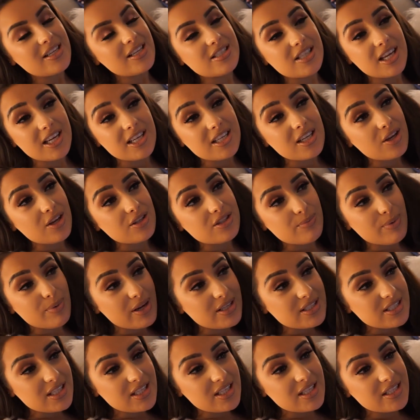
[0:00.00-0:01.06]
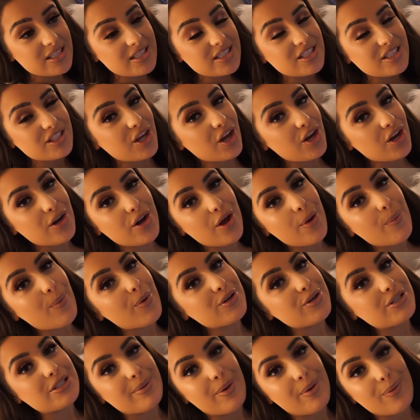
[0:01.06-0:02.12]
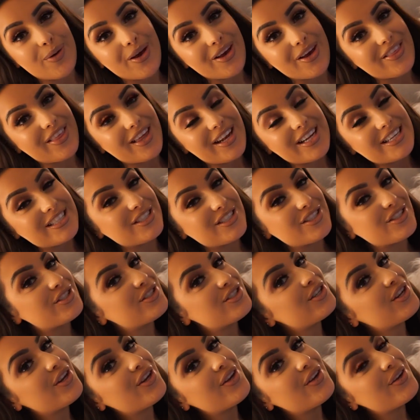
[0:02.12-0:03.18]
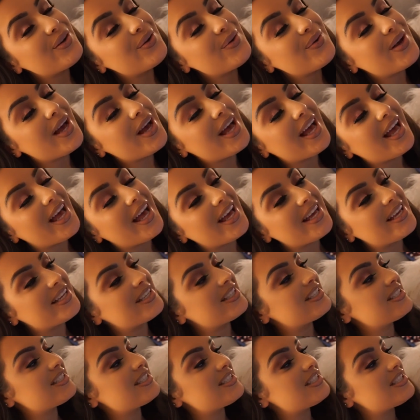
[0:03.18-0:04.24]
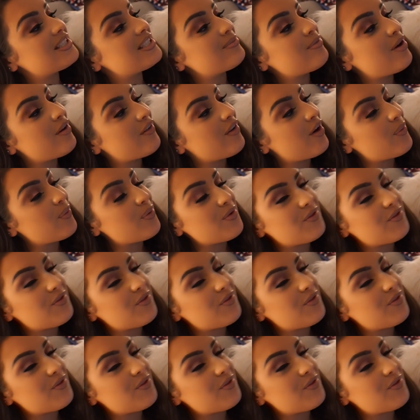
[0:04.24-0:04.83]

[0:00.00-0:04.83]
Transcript: Done loads of presents, done most of my work that I needed to do, and tomorrow